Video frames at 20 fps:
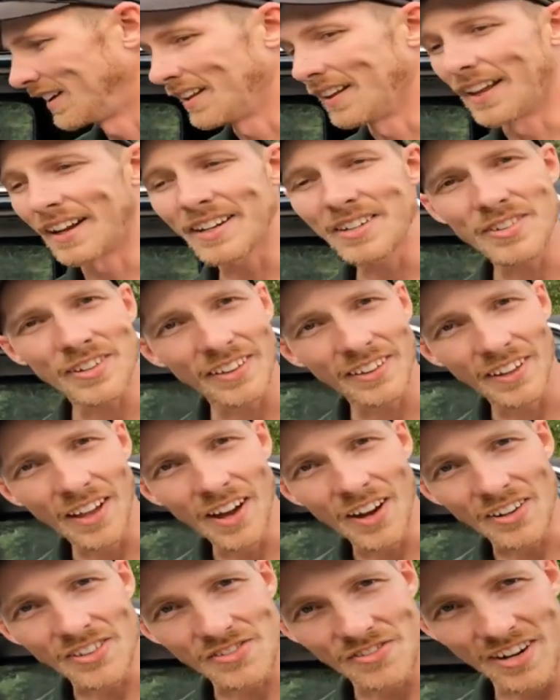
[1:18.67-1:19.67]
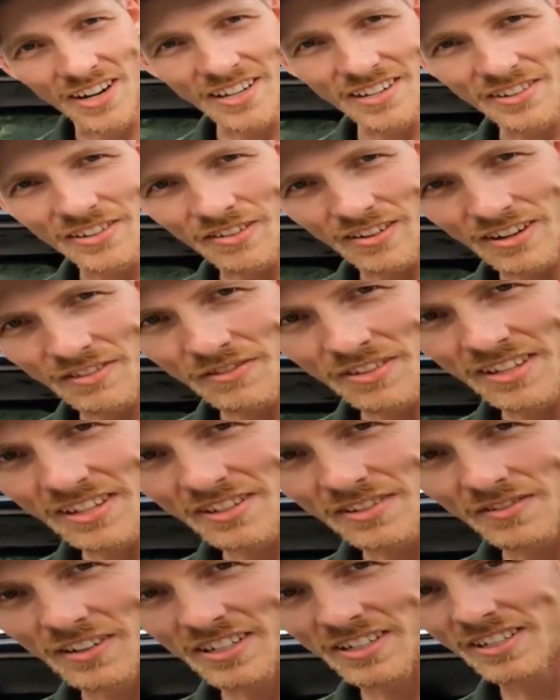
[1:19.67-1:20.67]
Electric locks. Ready? You ready for
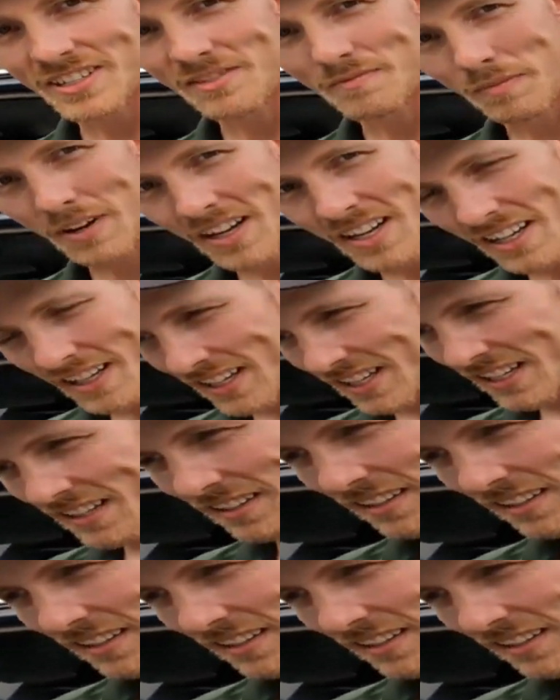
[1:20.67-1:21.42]
this? Watch this. Bring it. Get